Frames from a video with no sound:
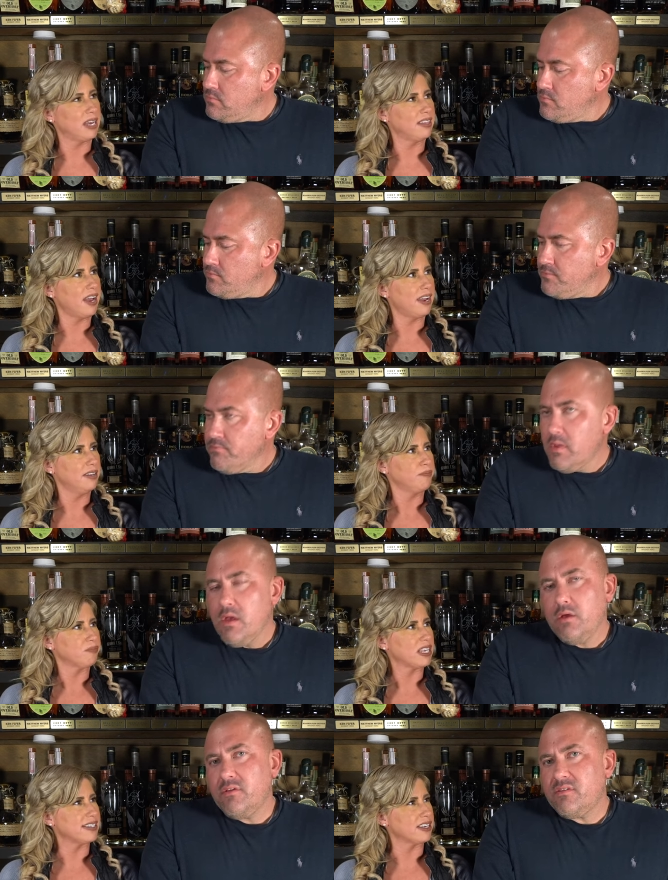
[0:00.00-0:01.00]
Speaker 1: by that?
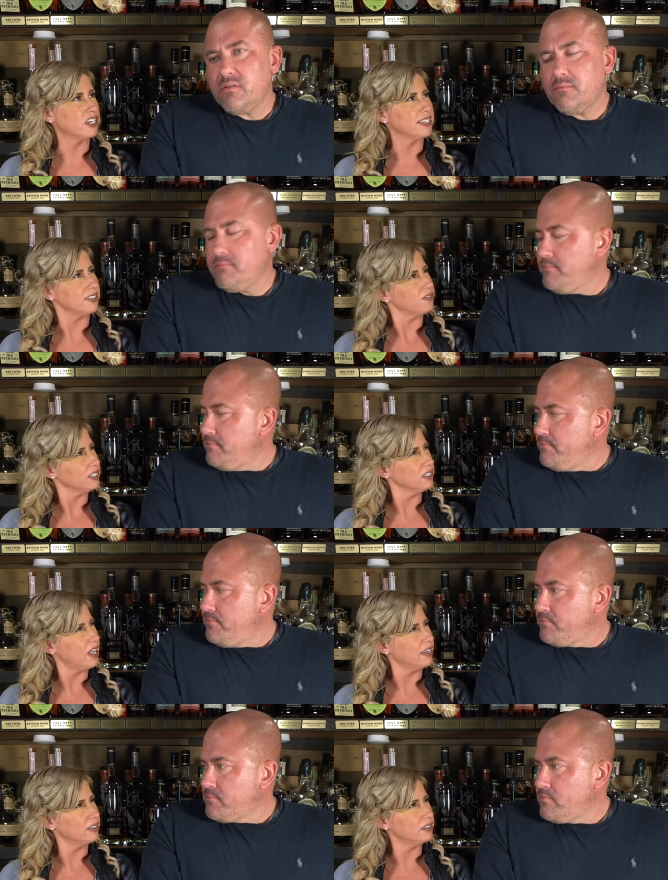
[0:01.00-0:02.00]
Is Does... there a different
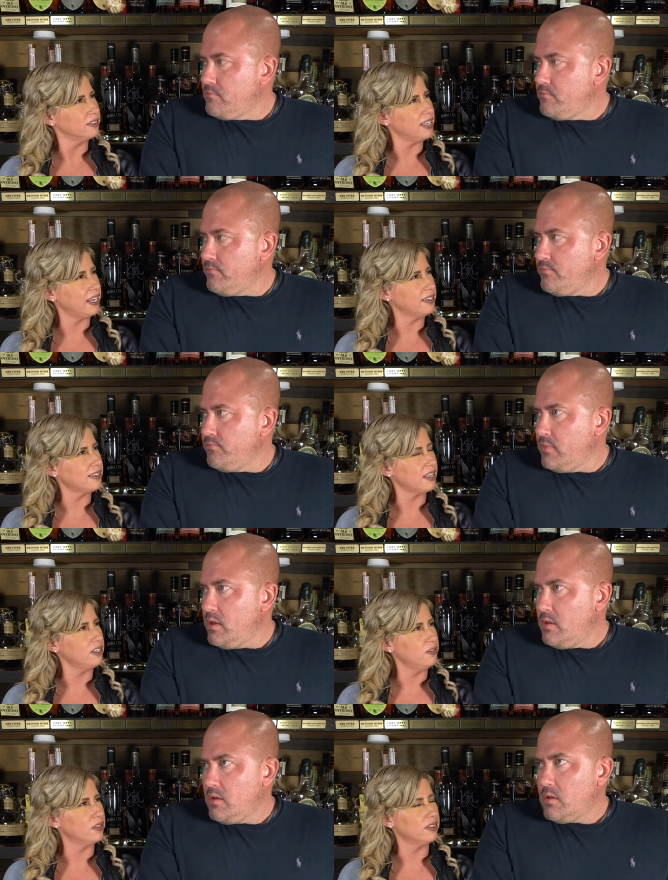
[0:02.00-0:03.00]
like taste
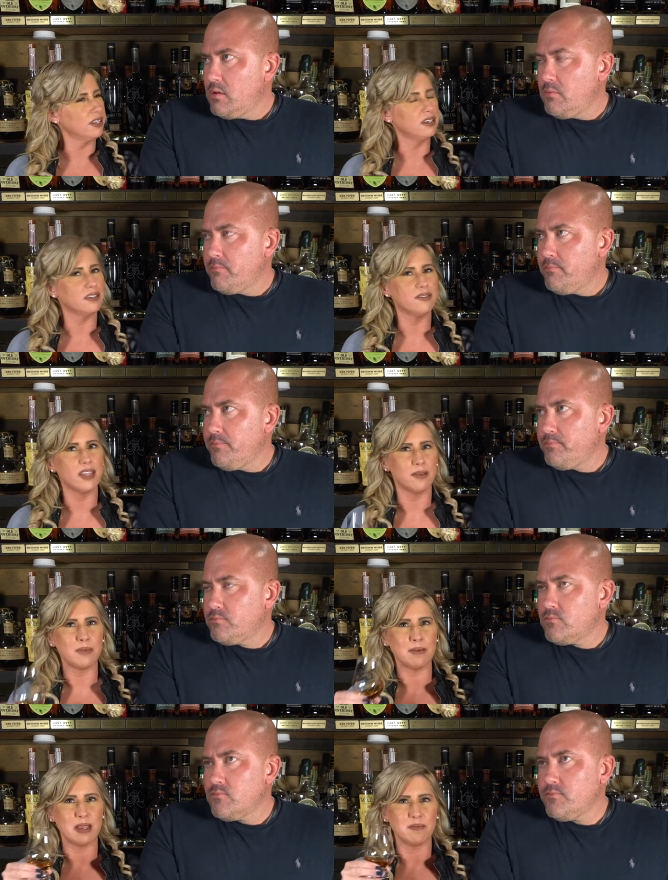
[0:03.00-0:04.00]
that you can think of that
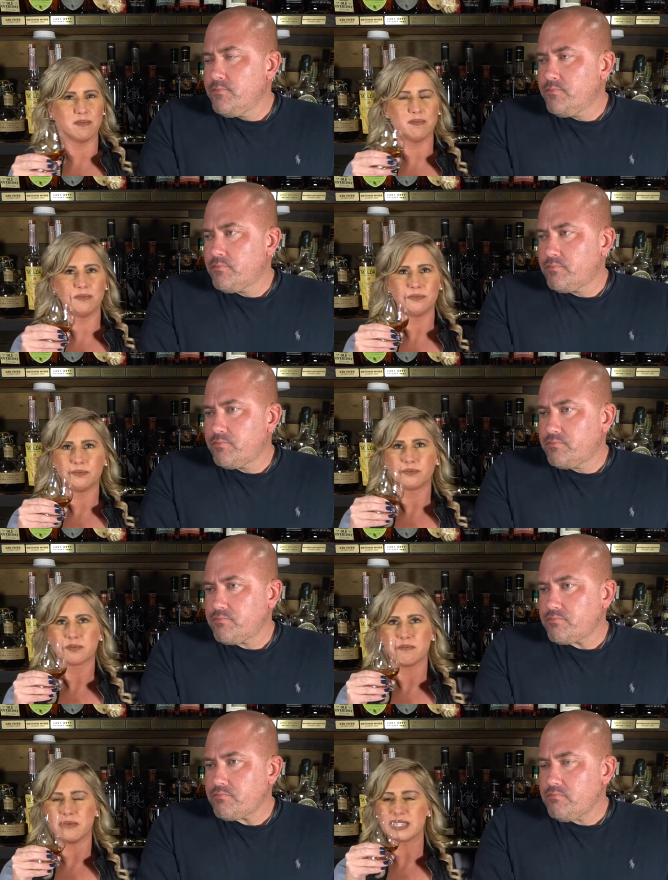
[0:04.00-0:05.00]
maybe I'm
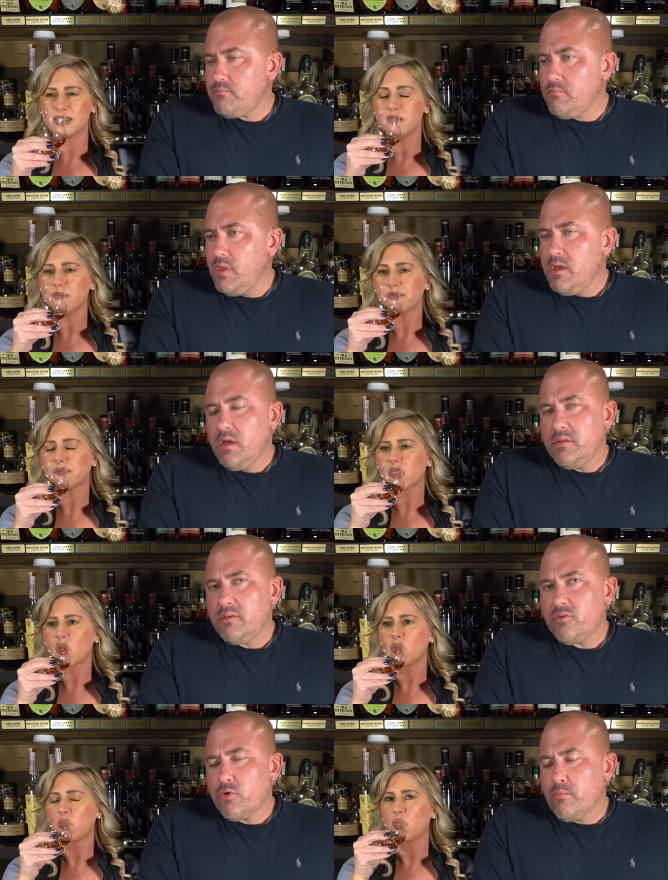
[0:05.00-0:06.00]
missing?
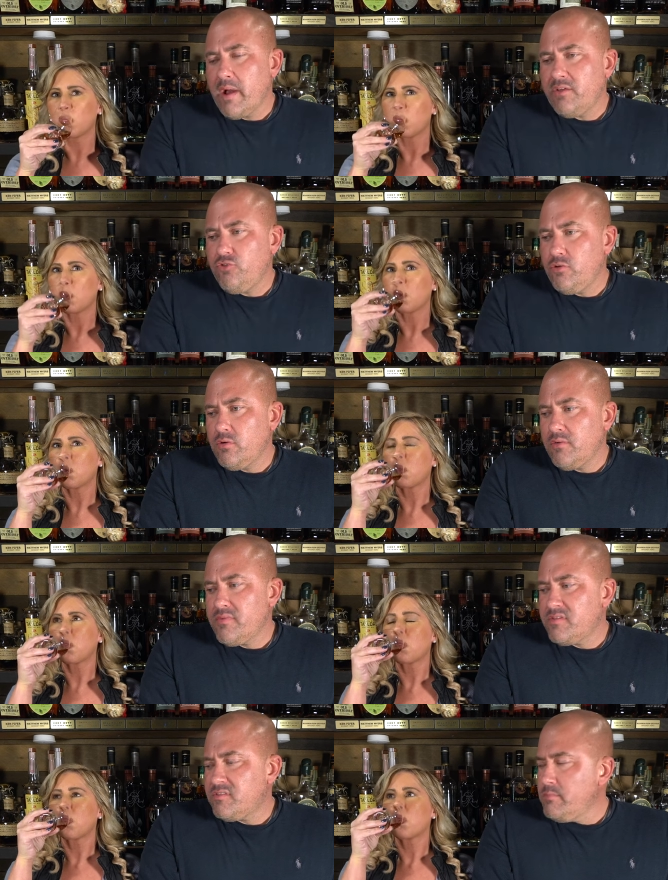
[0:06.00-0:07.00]
Speaker 2: Does it remind you of
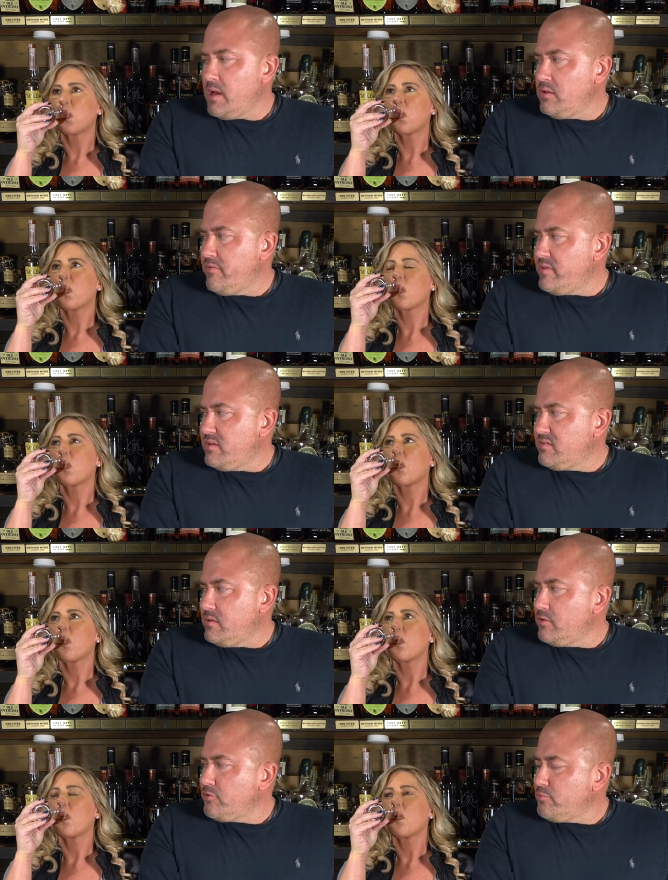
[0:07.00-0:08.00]
the smell of the
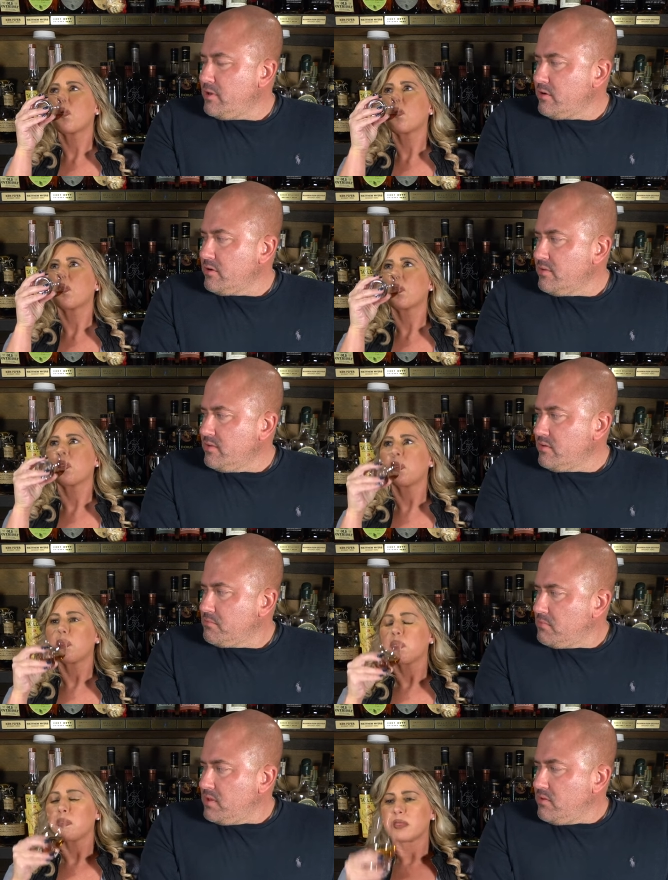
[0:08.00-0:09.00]
distiller's beer in the
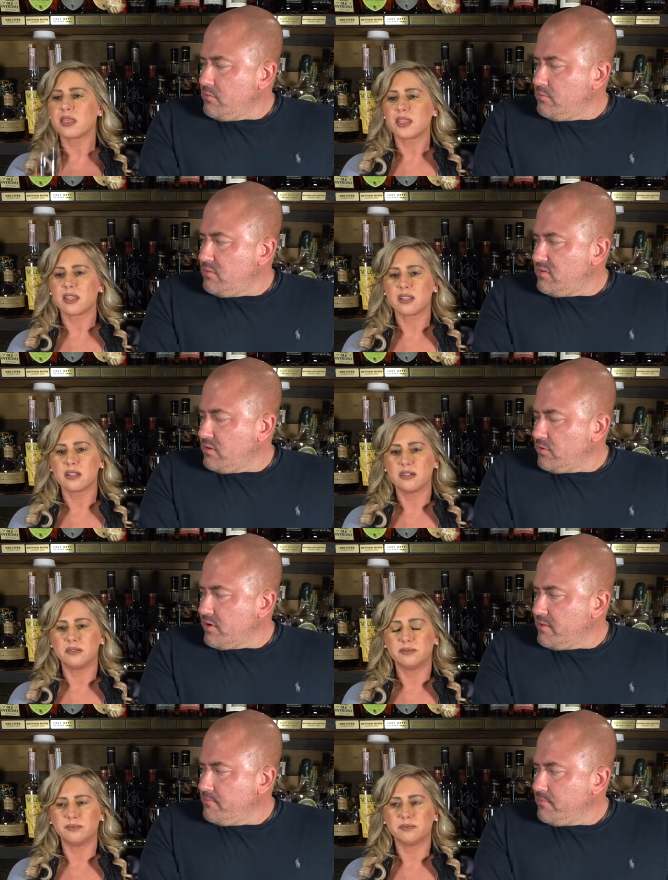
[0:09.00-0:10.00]
in the
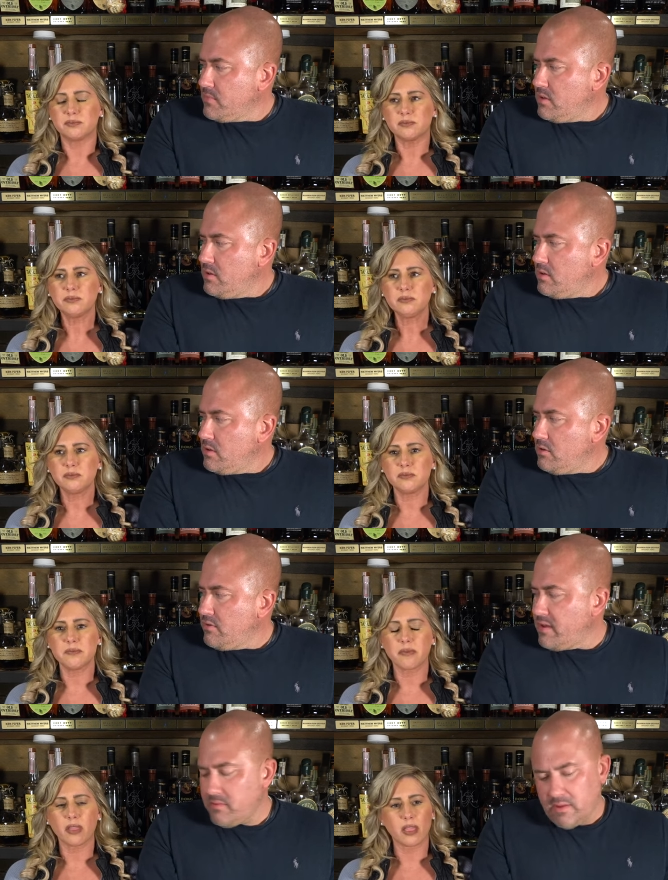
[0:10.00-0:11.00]
distillery? you know
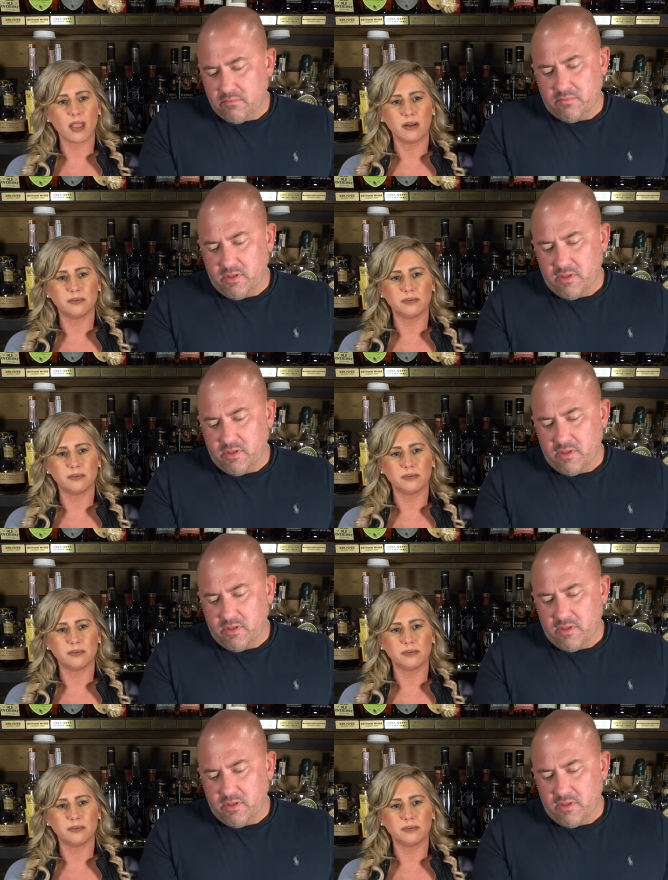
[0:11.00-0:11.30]
that that